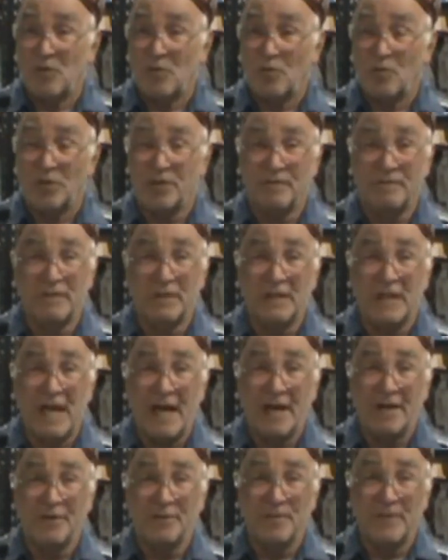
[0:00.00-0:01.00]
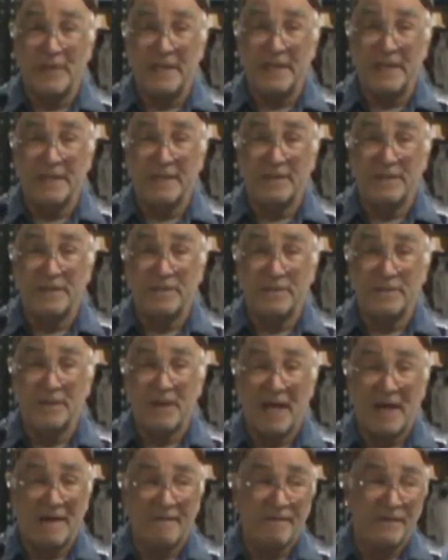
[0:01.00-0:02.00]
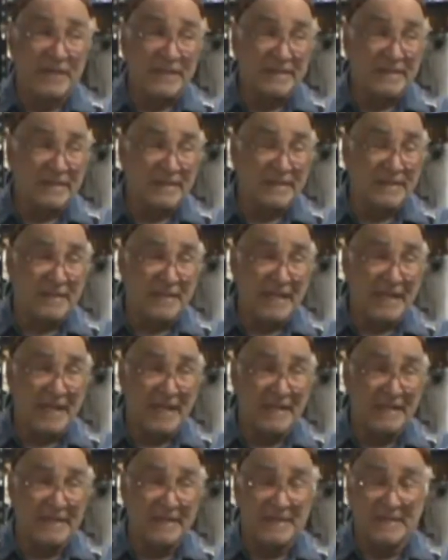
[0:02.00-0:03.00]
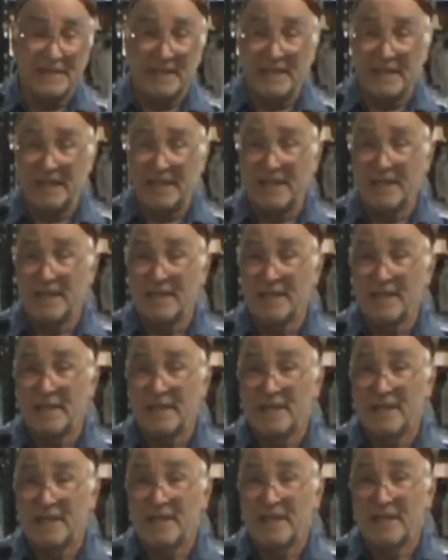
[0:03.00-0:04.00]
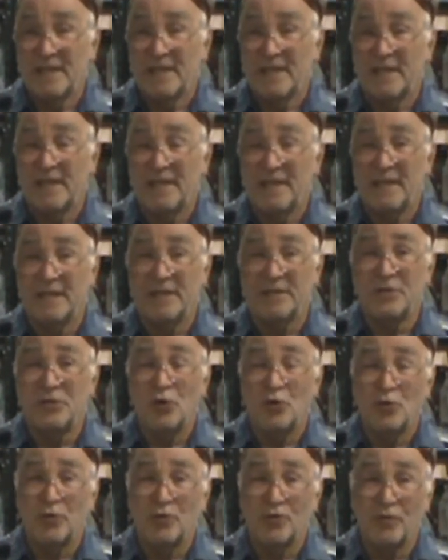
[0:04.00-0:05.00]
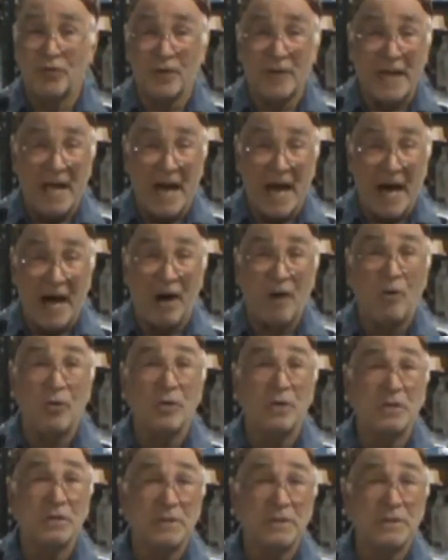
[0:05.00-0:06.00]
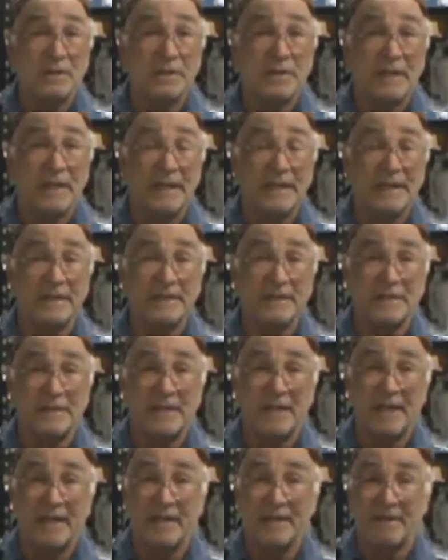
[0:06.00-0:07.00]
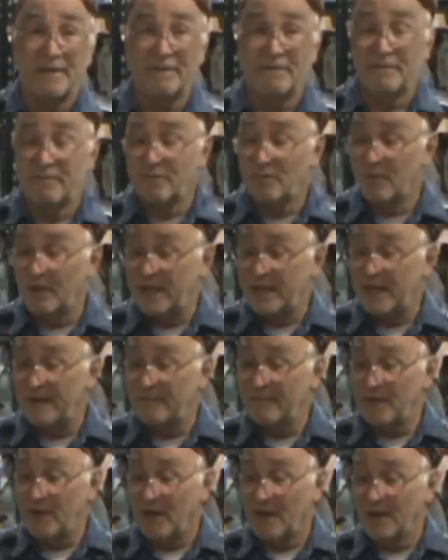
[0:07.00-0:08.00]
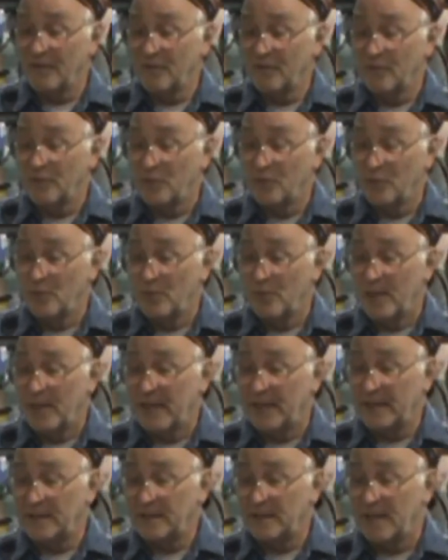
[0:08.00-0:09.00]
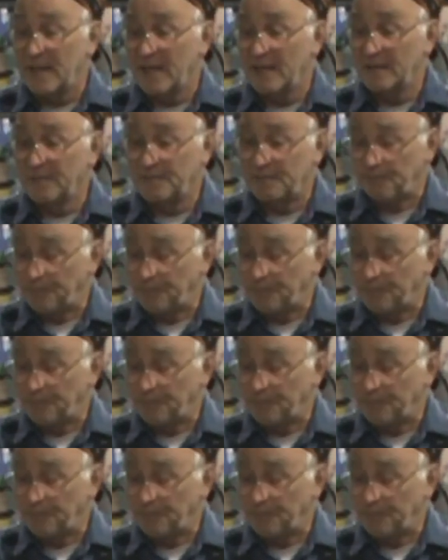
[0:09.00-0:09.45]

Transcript: would have allowed me to have this a CNC in two or three hours instead of what I've gone through. But uh,